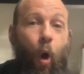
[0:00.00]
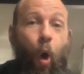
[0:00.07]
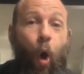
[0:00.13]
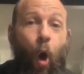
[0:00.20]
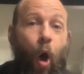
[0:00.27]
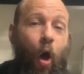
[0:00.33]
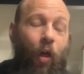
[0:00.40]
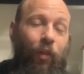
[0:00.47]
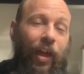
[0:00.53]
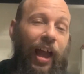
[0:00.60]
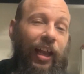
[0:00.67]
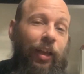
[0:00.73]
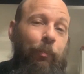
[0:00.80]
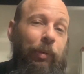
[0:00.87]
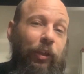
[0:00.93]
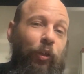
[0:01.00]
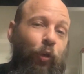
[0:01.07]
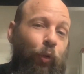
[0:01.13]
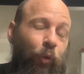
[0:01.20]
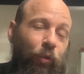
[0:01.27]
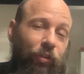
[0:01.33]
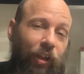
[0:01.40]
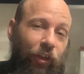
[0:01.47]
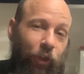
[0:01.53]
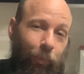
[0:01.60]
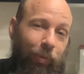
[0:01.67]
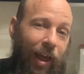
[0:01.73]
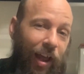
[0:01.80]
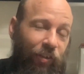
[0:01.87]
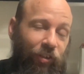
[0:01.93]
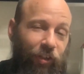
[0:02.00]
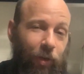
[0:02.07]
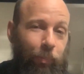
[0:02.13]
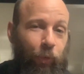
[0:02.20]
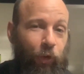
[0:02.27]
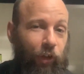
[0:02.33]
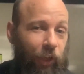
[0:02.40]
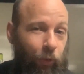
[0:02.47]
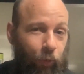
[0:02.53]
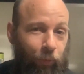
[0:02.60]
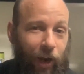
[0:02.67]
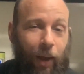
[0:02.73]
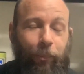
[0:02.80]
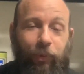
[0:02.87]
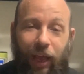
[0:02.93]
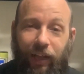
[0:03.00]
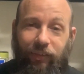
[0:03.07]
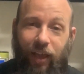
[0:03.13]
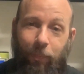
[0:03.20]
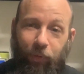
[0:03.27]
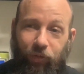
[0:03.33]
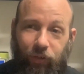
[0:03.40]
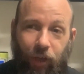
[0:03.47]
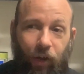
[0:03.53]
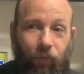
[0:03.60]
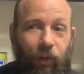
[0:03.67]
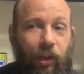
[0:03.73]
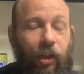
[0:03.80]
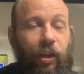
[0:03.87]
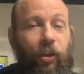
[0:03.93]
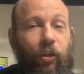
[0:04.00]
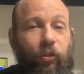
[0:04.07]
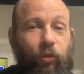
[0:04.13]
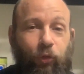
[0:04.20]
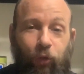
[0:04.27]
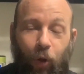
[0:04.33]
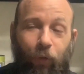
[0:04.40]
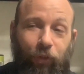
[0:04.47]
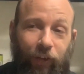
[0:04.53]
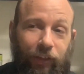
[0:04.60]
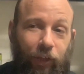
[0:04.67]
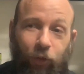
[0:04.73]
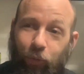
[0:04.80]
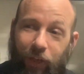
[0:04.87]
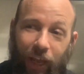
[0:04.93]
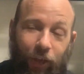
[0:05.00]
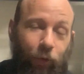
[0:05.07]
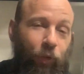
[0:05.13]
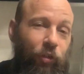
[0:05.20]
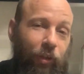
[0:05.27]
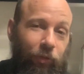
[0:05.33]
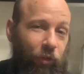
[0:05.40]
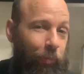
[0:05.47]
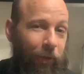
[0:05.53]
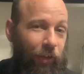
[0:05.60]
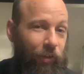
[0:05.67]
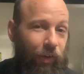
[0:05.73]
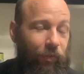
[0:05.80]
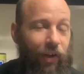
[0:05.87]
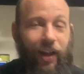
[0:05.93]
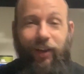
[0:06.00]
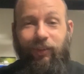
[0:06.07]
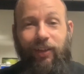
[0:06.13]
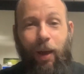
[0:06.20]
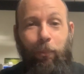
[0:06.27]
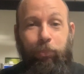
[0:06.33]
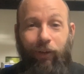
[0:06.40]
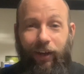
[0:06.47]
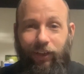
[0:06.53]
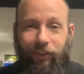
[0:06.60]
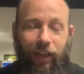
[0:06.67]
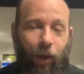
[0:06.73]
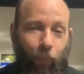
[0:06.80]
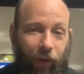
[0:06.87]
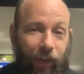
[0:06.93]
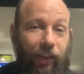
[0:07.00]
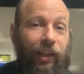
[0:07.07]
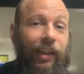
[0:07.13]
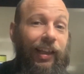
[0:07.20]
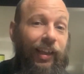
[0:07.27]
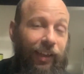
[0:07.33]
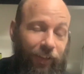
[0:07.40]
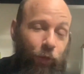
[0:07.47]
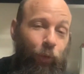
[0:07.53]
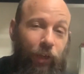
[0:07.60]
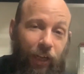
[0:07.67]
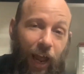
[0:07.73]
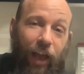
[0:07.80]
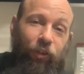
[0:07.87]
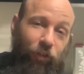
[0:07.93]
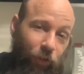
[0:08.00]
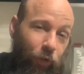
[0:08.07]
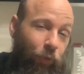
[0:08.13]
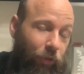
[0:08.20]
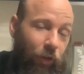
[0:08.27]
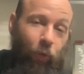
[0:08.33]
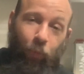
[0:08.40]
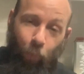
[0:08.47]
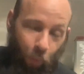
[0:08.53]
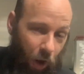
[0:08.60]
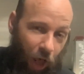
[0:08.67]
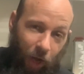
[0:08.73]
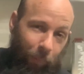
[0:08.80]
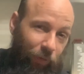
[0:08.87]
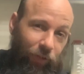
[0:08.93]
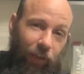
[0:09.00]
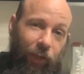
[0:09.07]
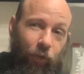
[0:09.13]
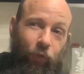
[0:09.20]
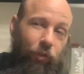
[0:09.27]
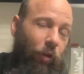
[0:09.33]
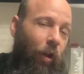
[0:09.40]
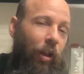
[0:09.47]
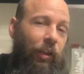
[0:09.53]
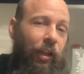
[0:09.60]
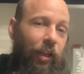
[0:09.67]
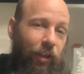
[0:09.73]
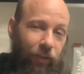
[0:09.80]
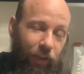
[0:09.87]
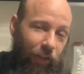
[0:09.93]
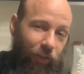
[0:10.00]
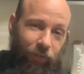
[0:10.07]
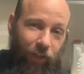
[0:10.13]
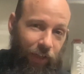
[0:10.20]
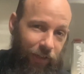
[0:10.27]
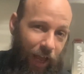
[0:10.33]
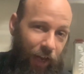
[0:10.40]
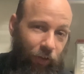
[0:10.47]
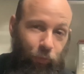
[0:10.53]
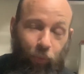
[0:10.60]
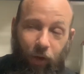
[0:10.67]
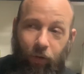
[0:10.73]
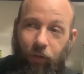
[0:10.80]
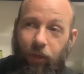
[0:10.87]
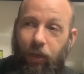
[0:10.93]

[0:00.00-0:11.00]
All that can be used in your plastic dip or your liquid wrap, that type of stuff. So don't think that you can't use it just because of the fact that it's not branded that way. You can actually 100% can use it all in that as well.